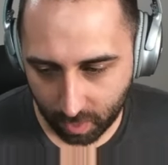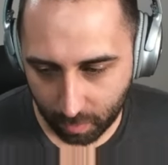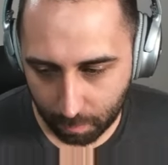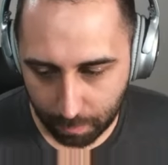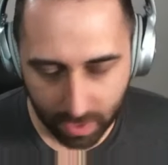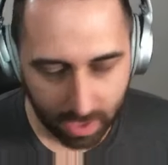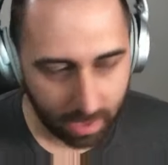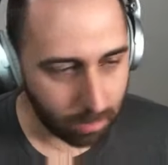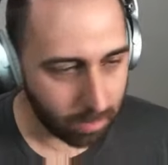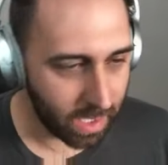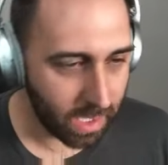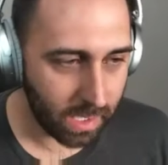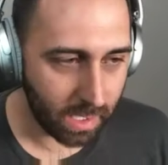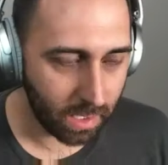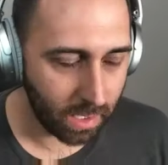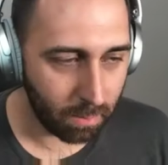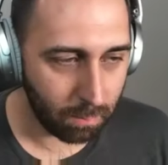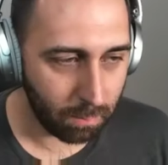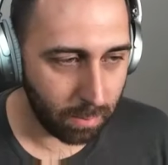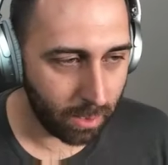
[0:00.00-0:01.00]
big missing
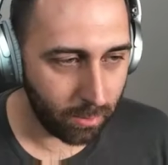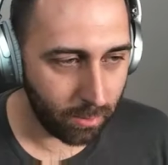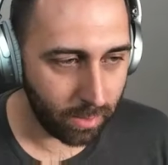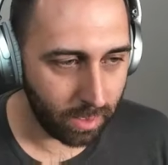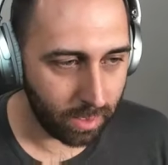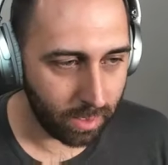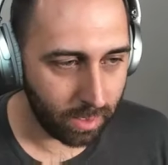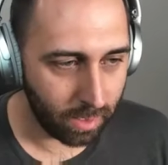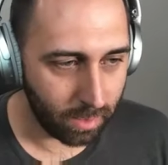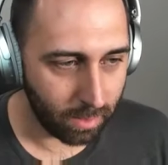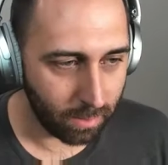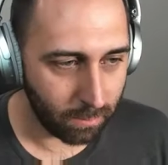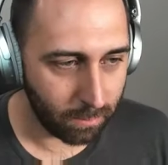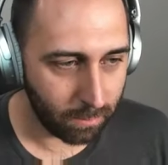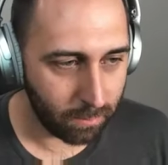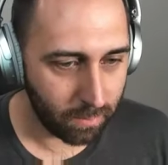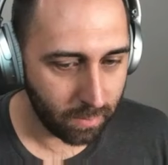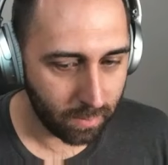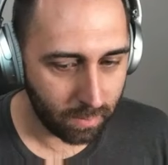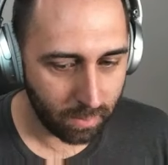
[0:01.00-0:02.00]
component
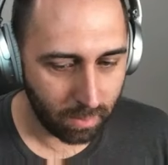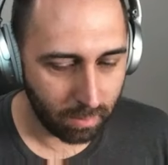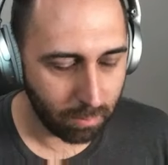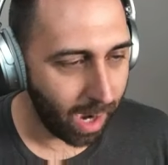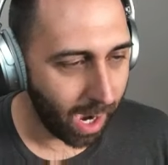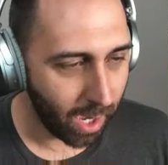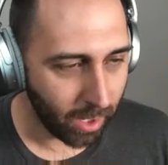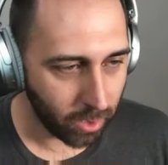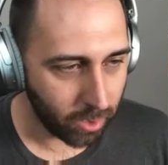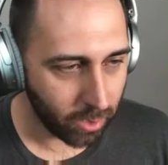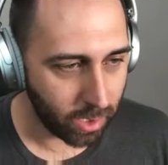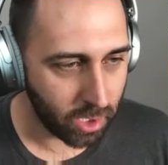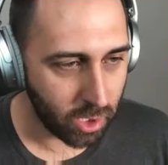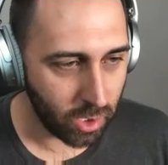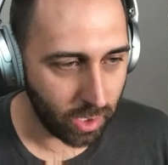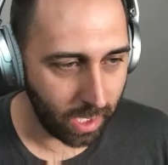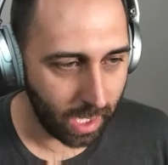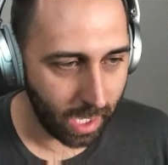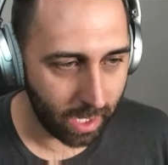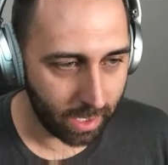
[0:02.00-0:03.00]
of modern
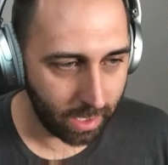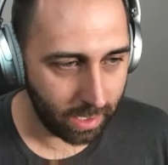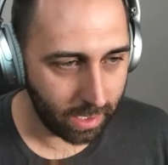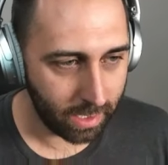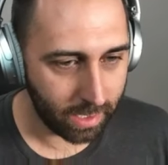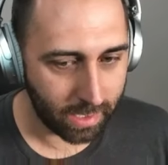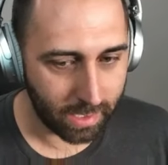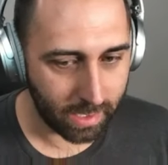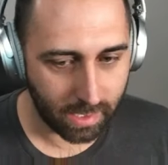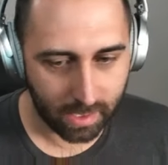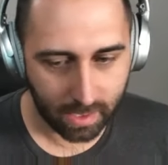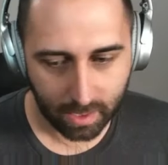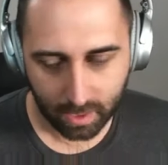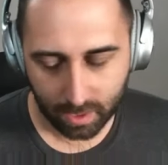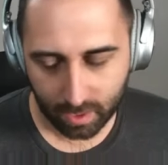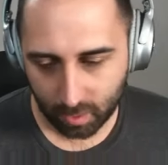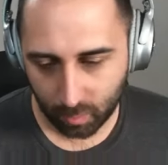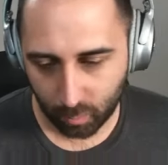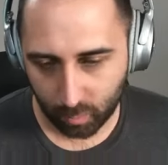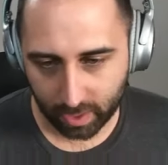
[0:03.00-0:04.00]
Christianity is
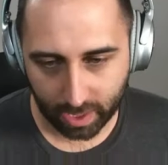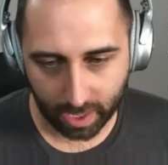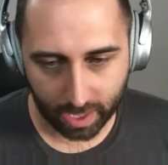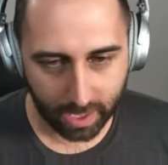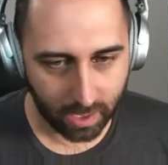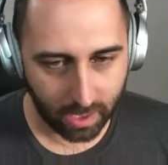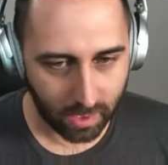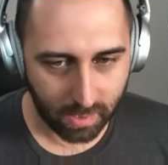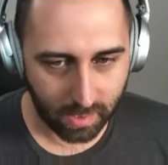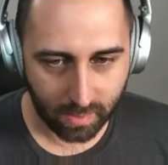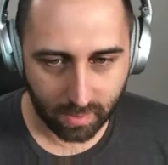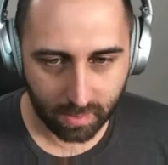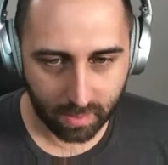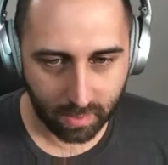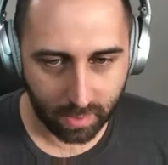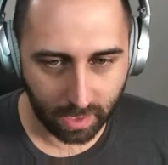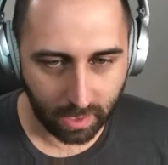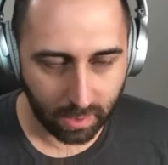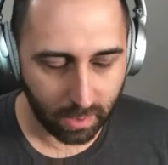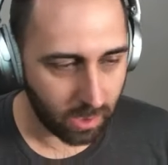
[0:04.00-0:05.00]
we kind of just
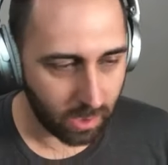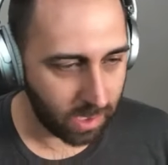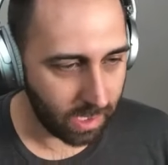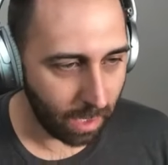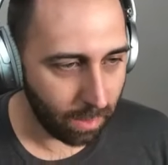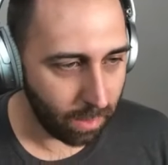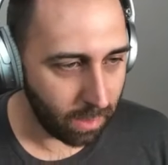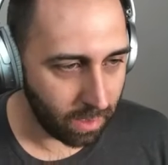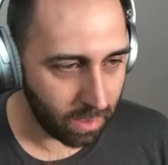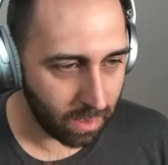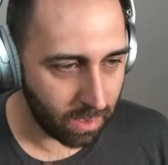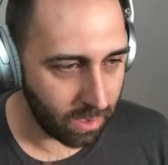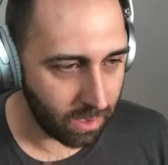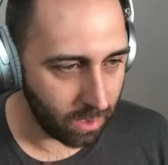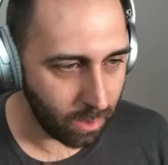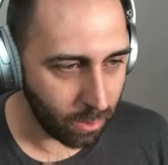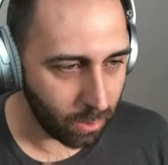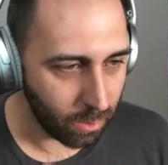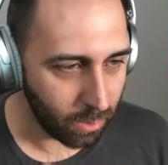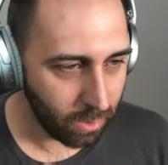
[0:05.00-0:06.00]
think there's nothing to
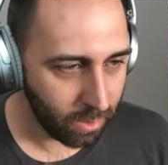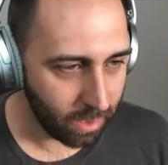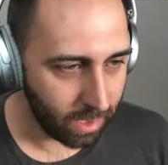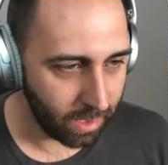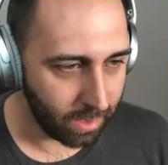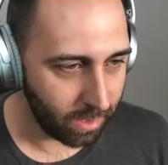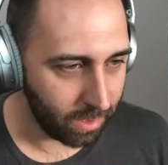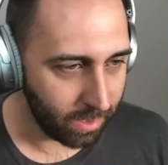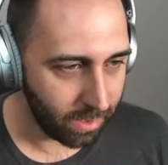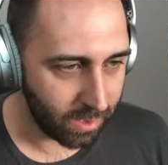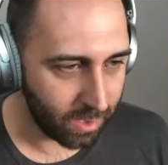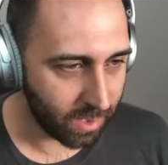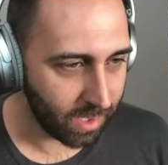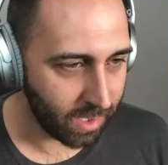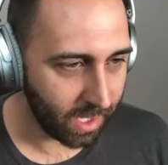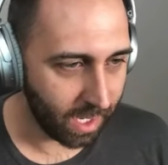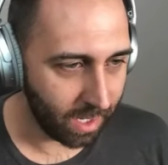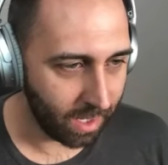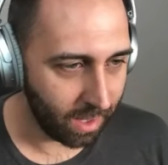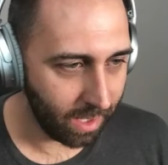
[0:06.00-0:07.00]
do. And it's just
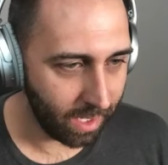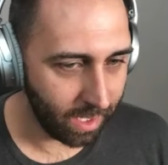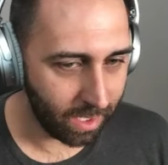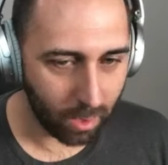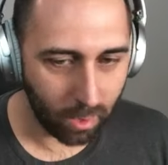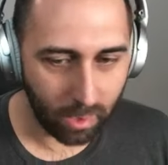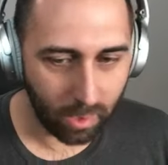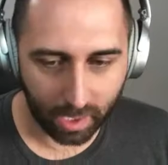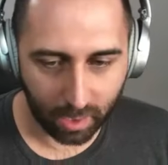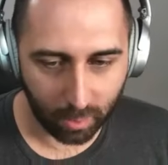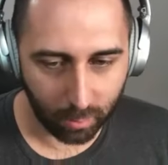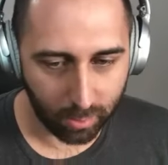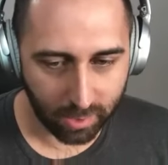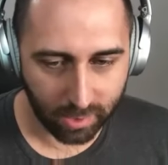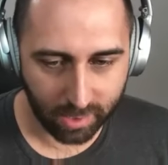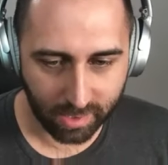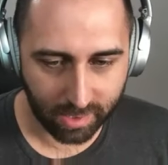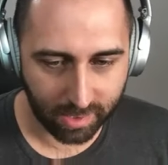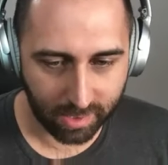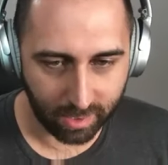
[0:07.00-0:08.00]
kind of like, okay, we're
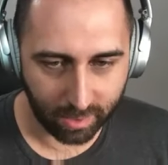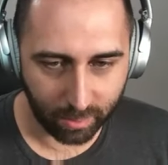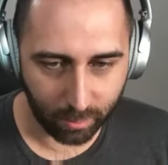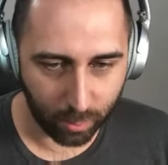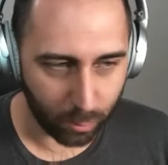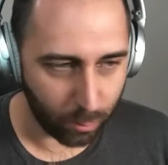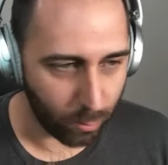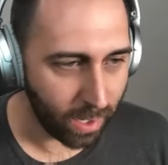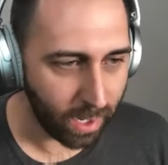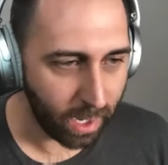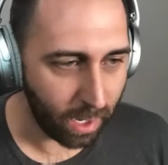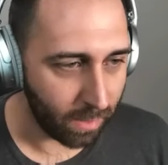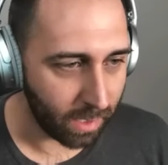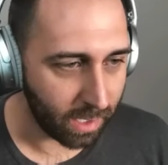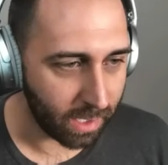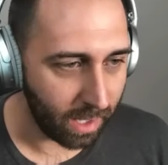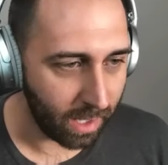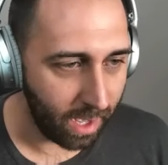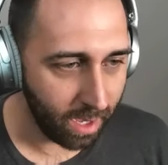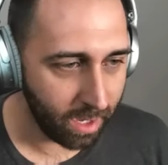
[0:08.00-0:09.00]
running out the
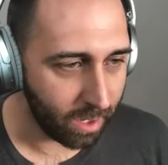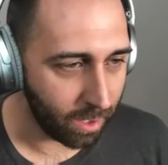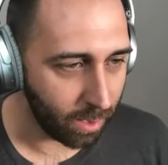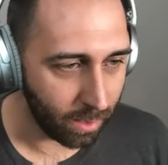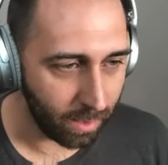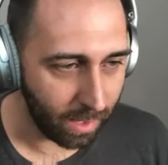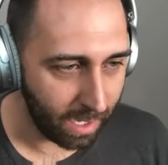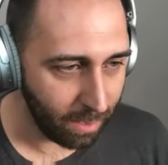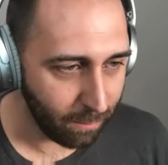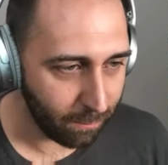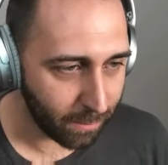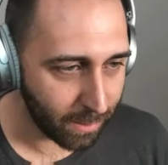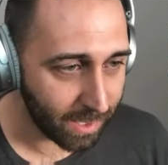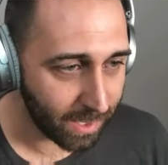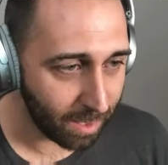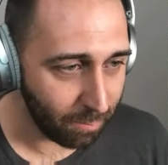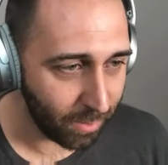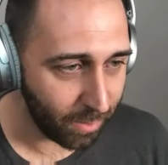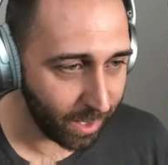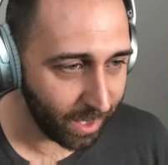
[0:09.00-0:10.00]
clock on our life or
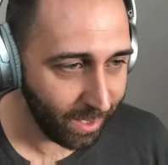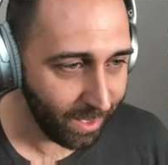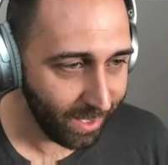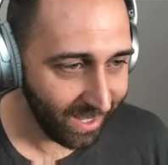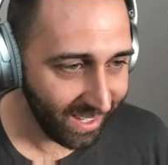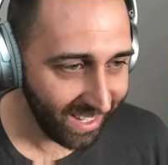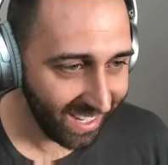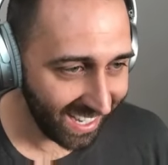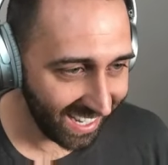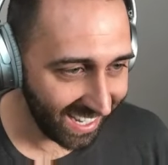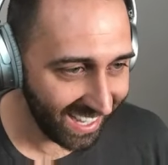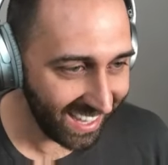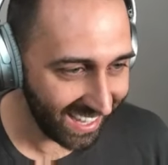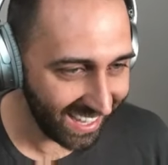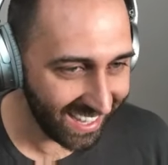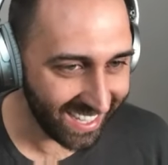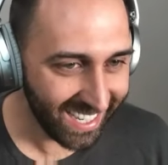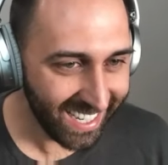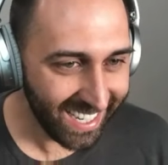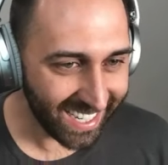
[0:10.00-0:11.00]
something
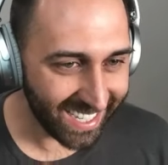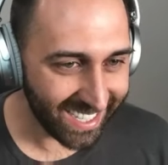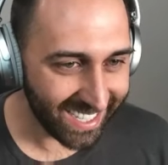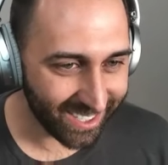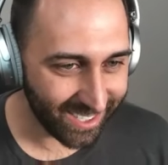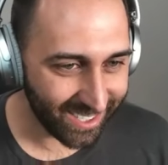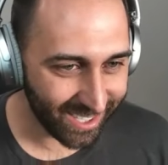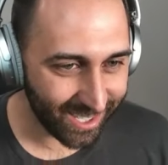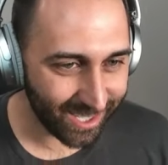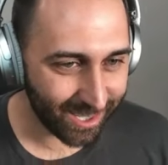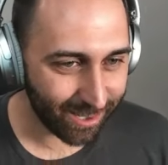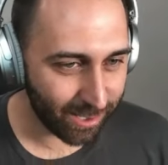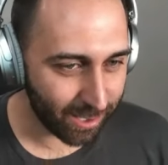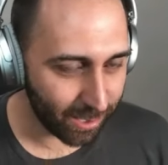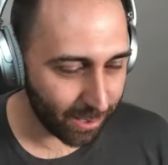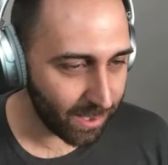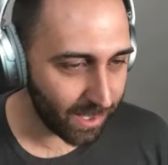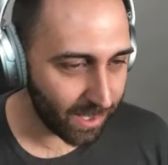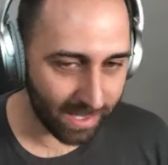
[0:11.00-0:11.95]
until Jesus returns,